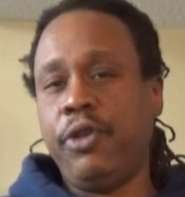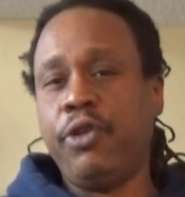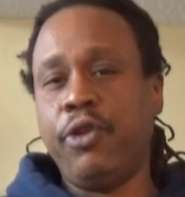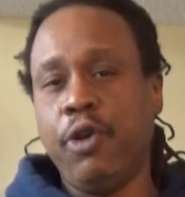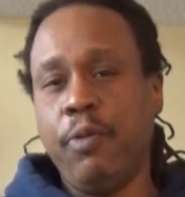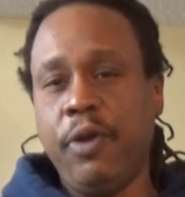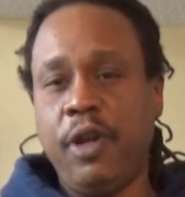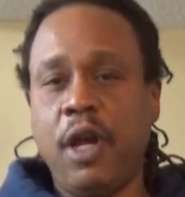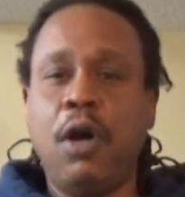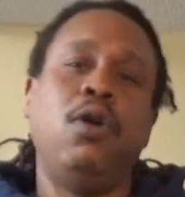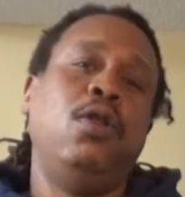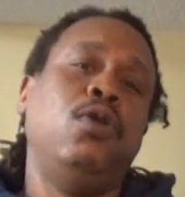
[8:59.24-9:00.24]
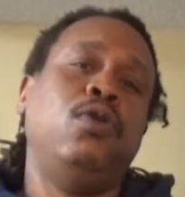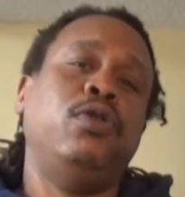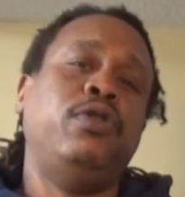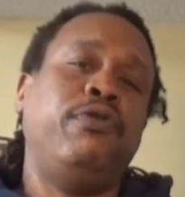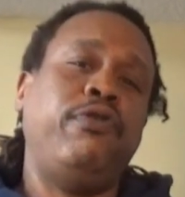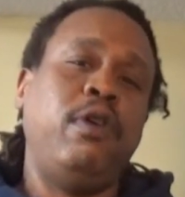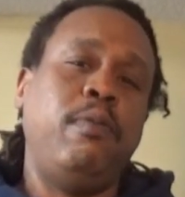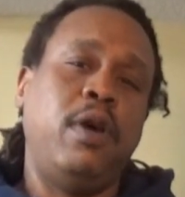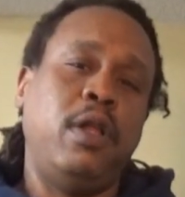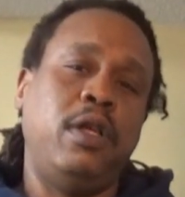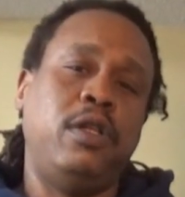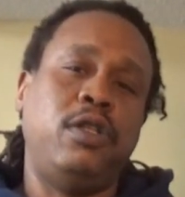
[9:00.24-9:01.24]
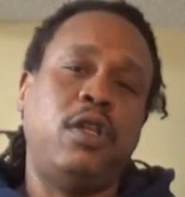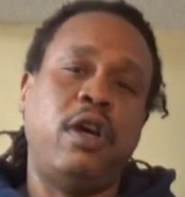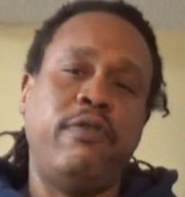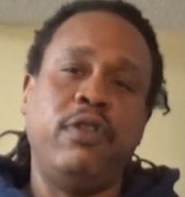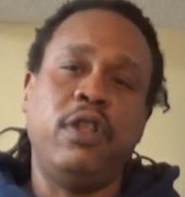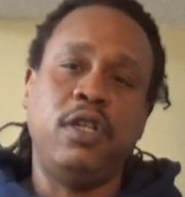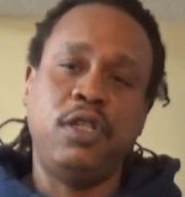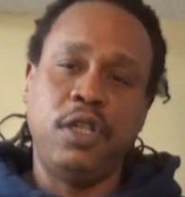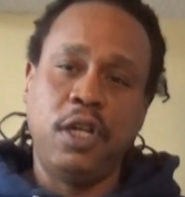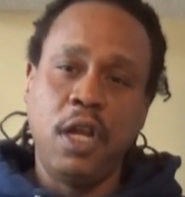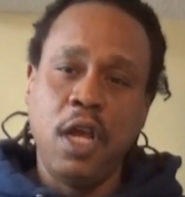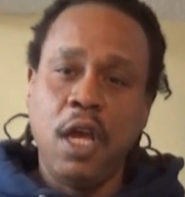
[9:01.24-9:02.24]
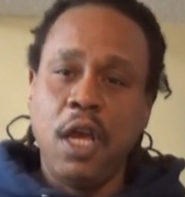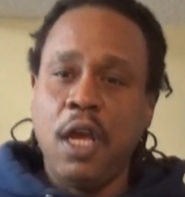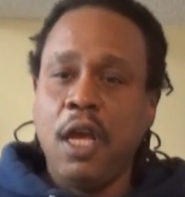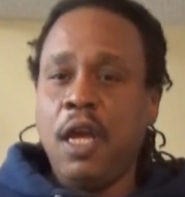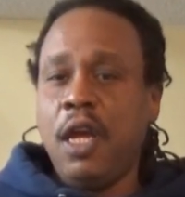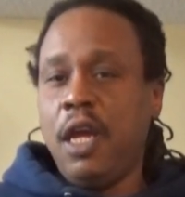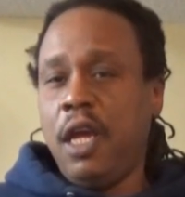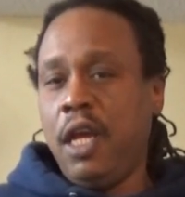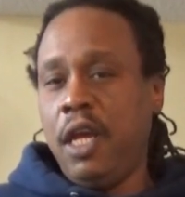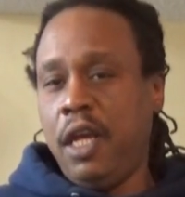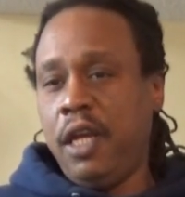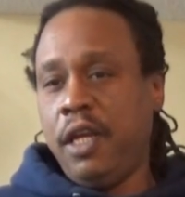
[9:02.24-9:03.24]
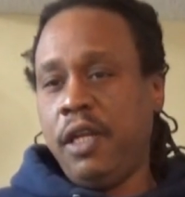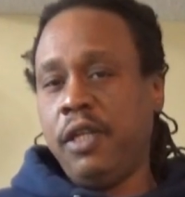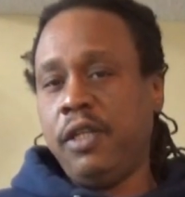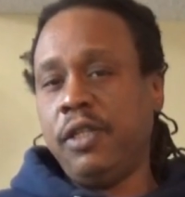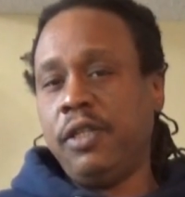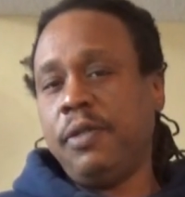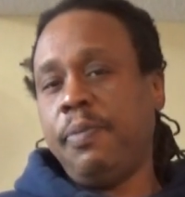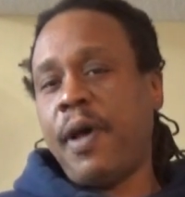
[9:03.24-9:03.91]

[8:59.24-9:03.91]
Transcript: determine how close a female is to ovulation is